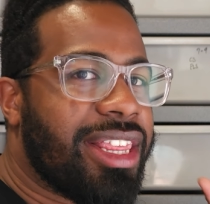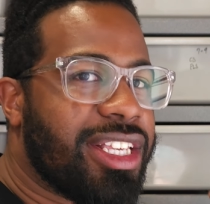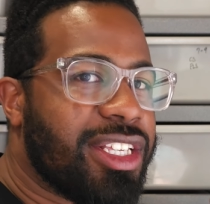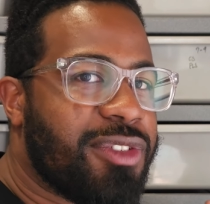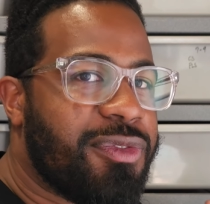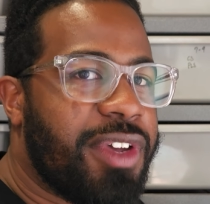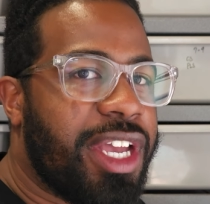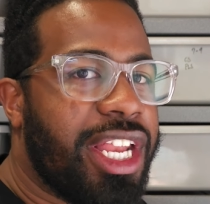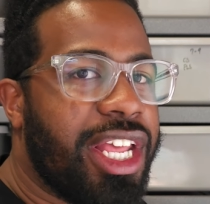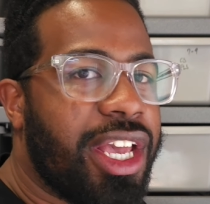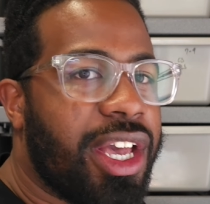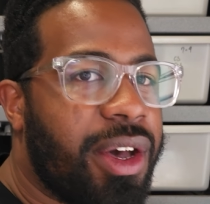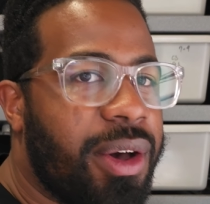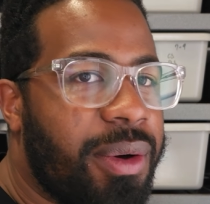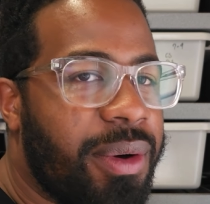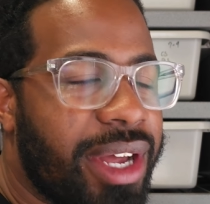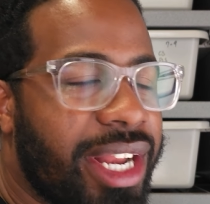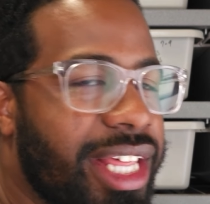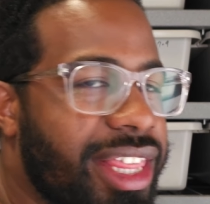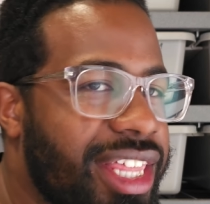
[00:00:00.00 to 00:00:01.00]
this
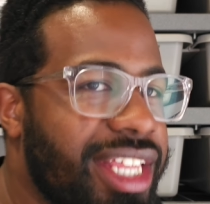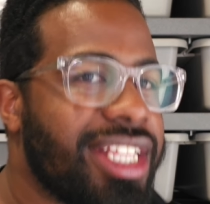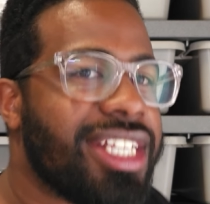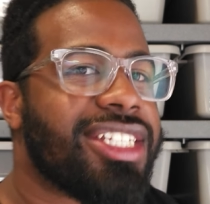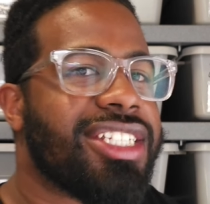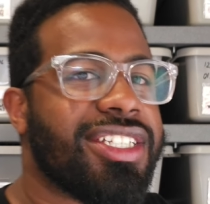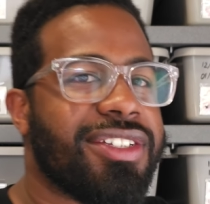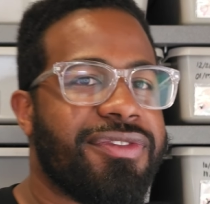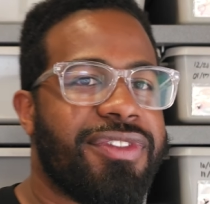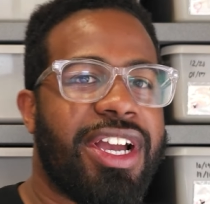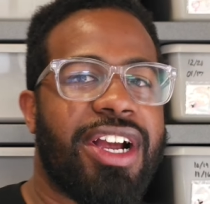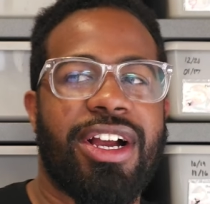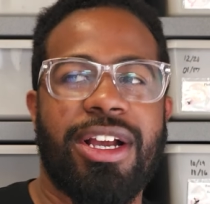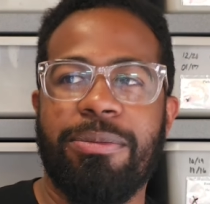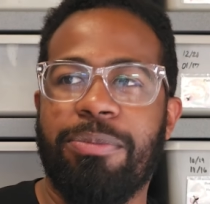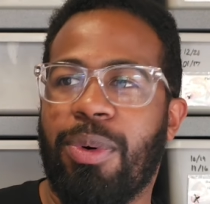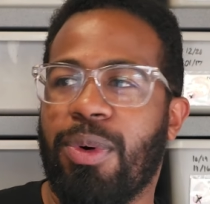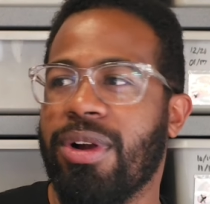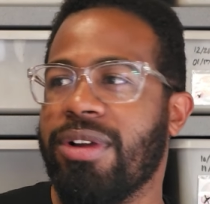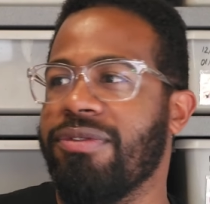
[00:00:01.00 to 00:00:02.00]
video, and I think this is a very
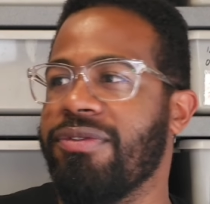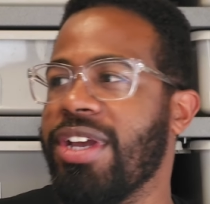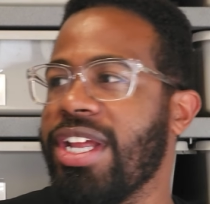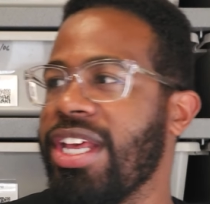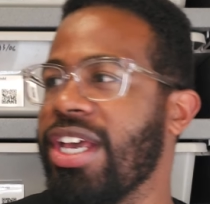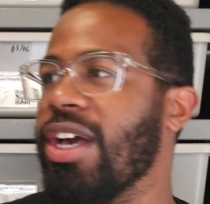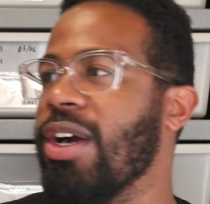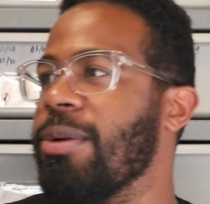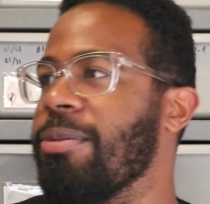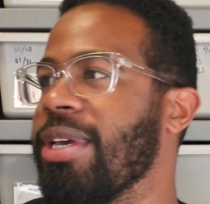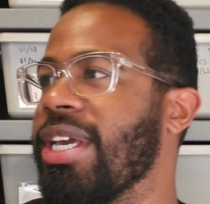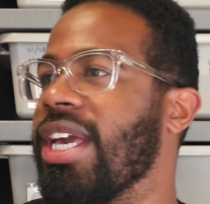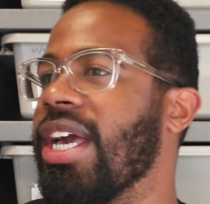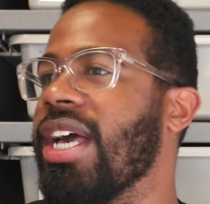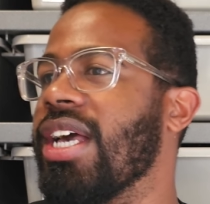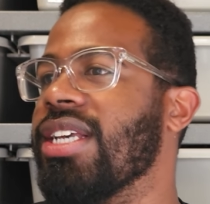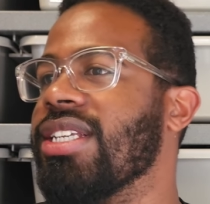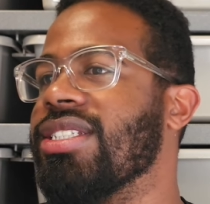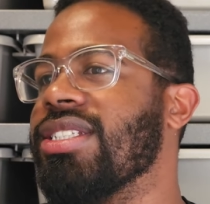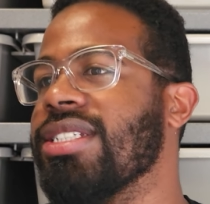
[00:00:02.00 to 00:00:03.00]
important video
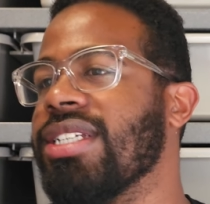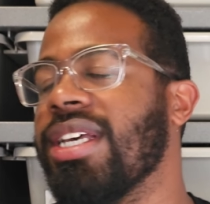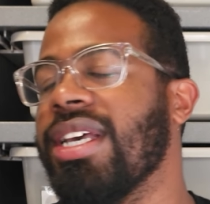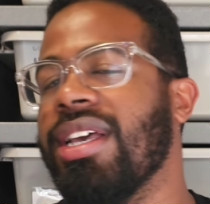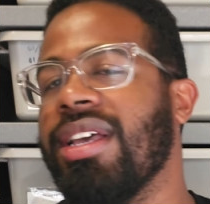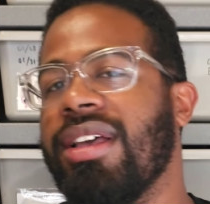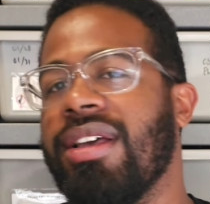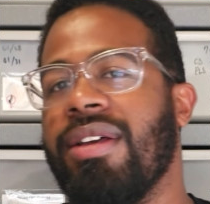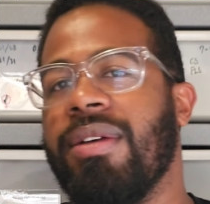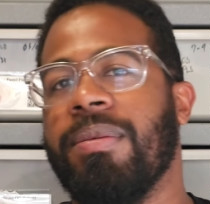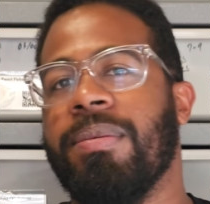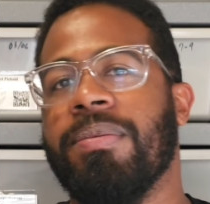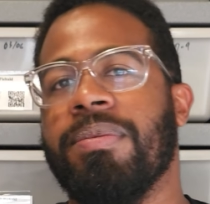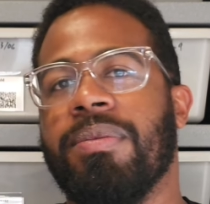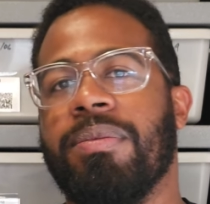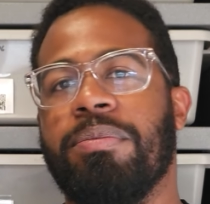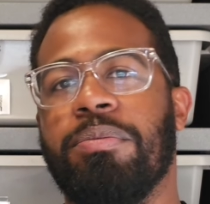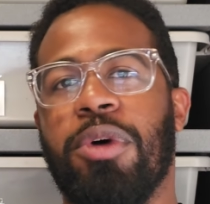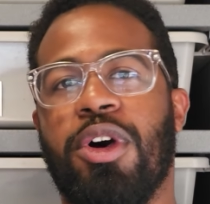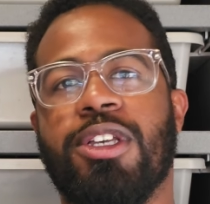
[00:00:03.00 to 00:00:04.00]
because
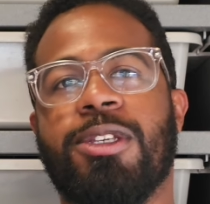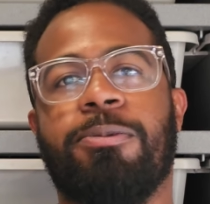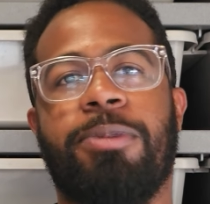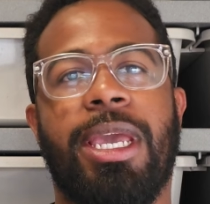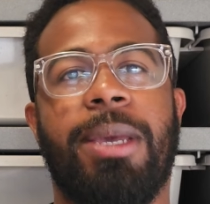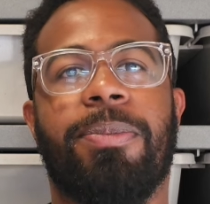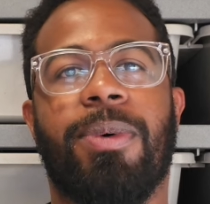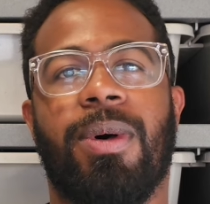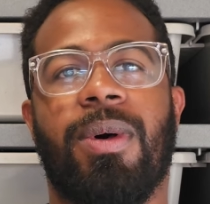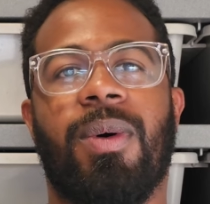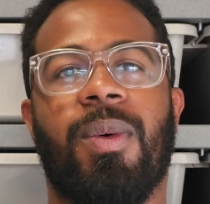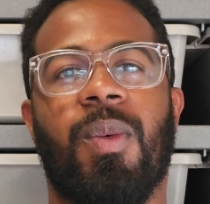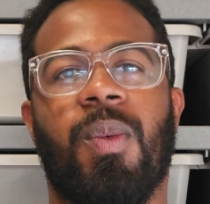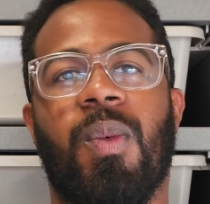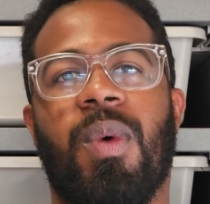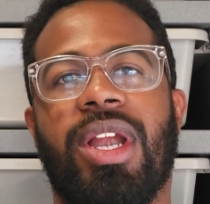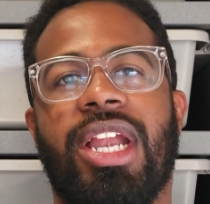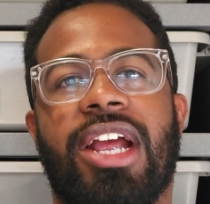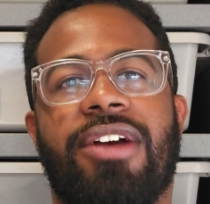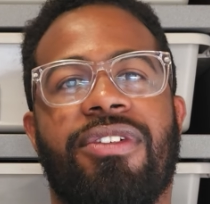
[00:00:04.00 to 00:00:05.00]
most people,
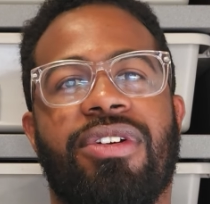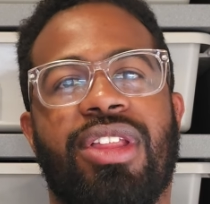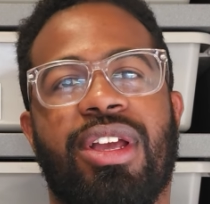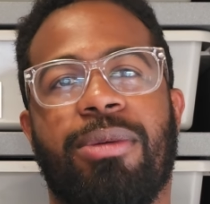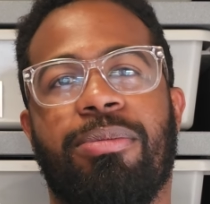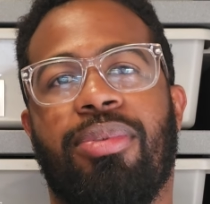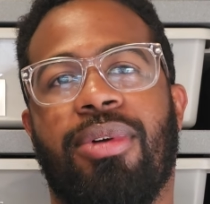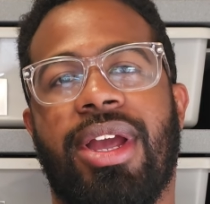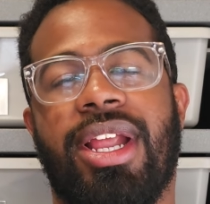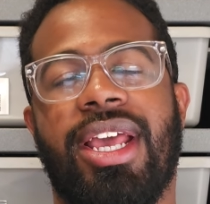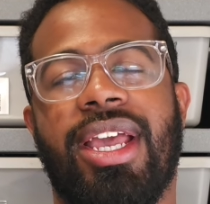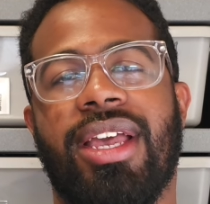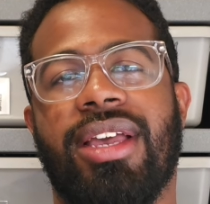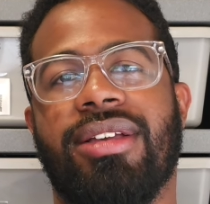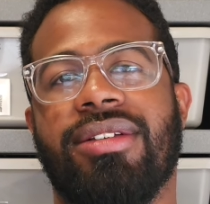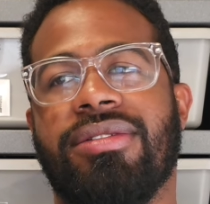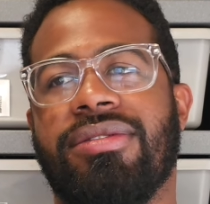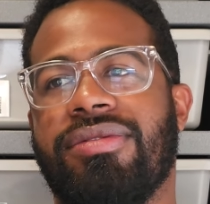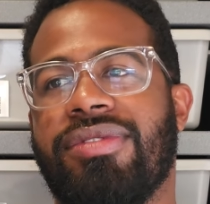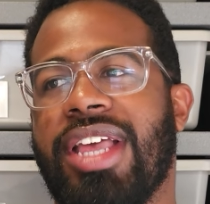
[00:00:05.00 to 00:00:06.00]
whenever they're
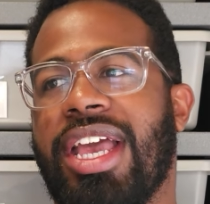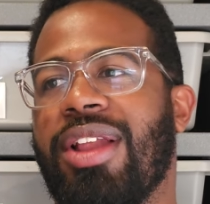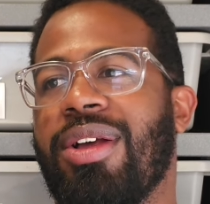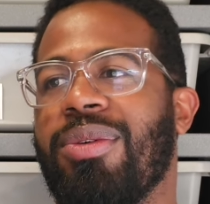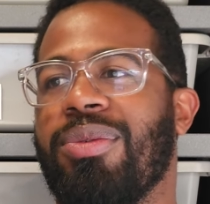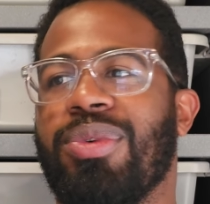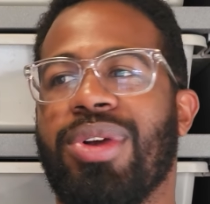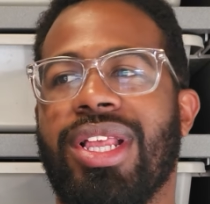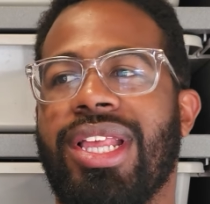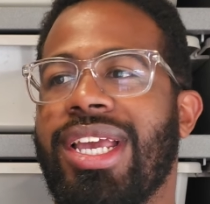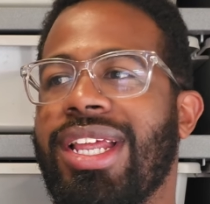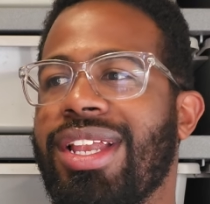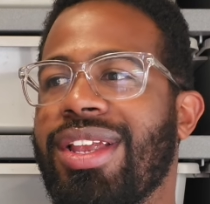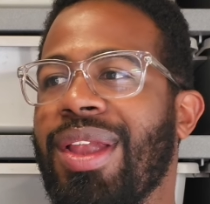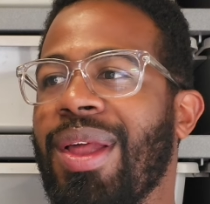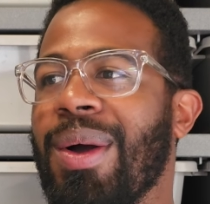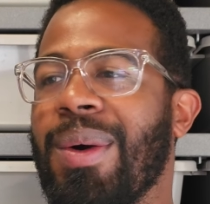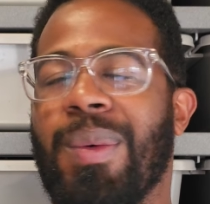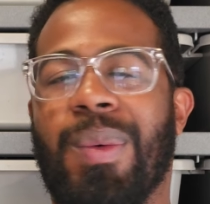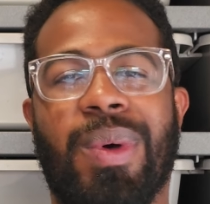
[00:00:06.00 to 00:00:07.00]
breeding, they don't really
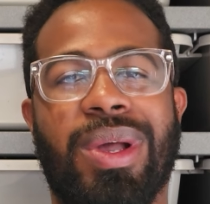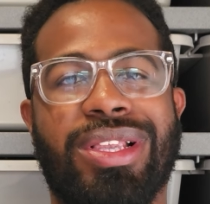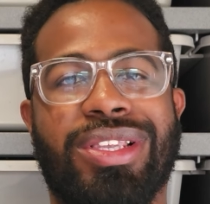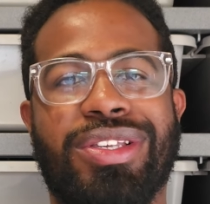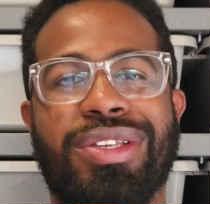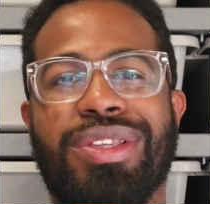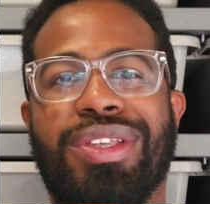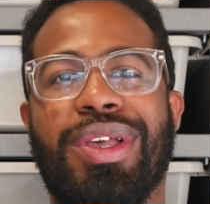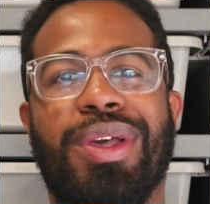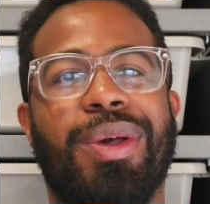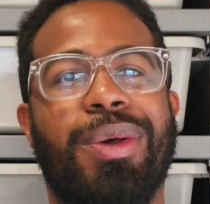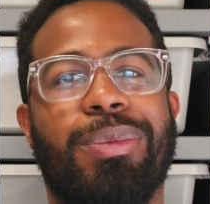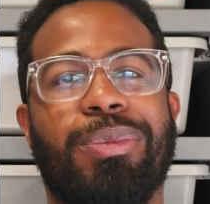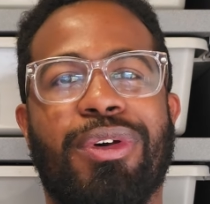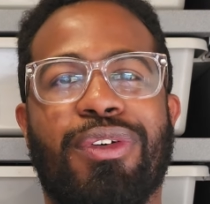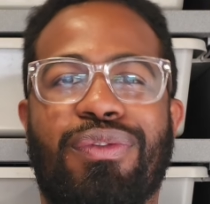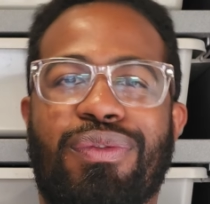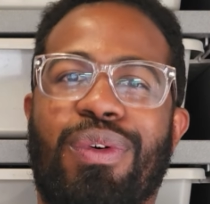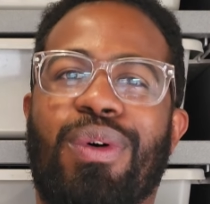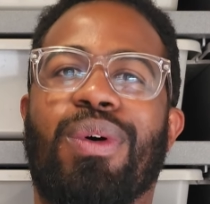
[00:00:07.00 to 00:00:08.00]
know what to do
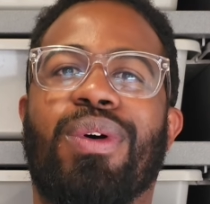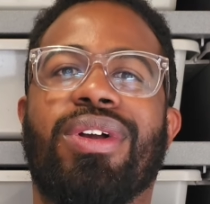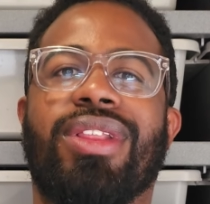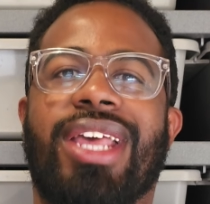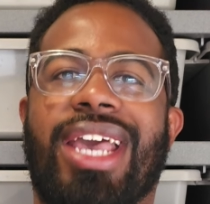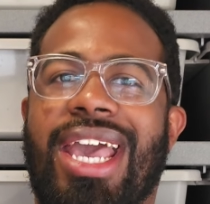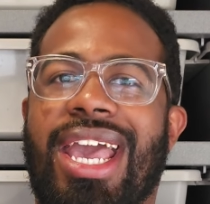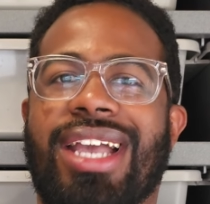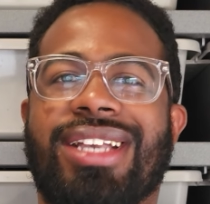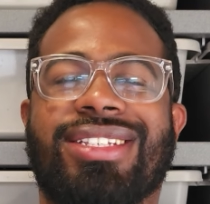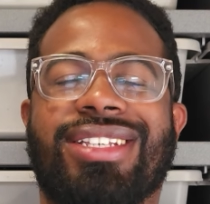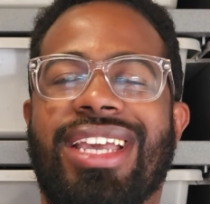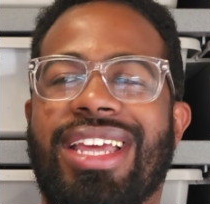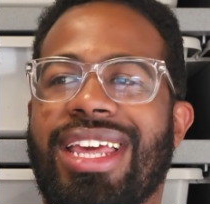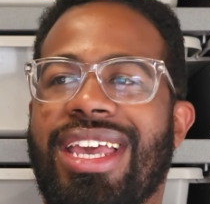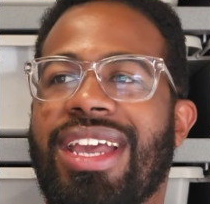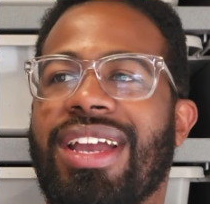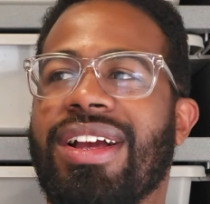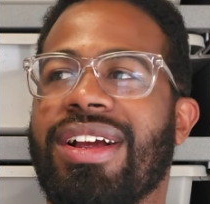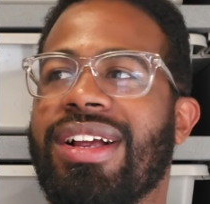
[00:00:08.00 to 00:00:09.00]
before the eggs
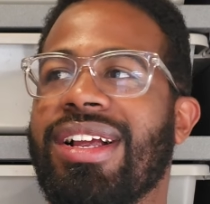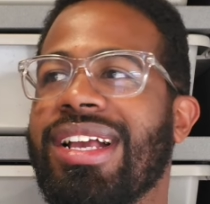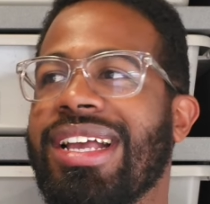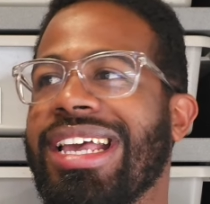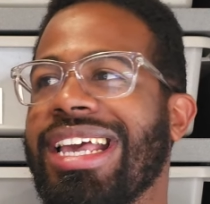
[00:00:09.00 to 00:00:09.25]
get here.